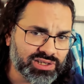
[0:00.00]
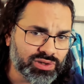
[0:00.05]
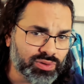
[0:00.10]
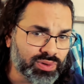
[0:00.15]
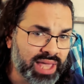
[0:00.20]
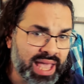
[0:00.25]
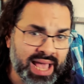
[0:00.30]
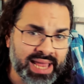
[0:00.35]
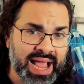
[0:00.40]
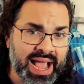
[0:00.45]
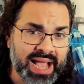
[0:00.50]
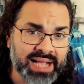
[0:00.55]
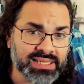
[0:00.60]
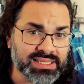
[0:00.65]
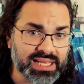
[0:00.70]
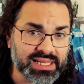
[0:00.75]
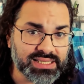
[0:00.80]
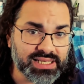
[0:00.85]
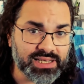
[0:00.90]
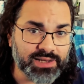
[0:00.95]
You can't
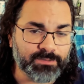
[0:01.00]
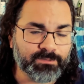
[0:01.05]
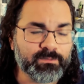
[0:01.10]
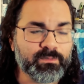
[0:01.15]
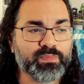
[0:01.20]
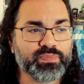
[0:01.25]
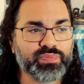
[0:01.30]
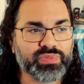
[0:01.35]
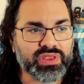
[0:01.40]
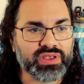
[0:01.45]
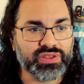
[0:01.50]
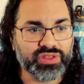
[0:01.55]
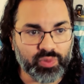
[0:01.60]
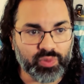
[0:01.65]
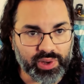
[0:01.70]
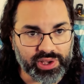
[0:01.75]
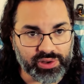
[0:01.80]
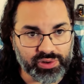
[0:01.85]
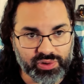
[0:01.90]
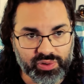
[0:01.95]
access it. The
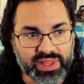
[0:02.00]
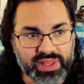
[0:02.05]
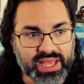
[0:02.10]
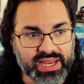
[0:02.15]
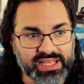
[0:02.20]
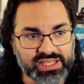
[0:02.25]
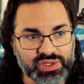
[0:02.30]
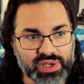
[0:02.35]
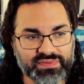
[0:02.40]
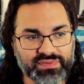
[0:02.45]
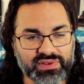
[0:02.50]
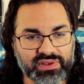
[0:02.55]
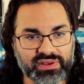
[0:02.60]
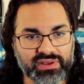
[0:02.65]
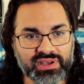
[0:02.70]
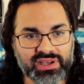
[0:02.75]
way you do that is you have to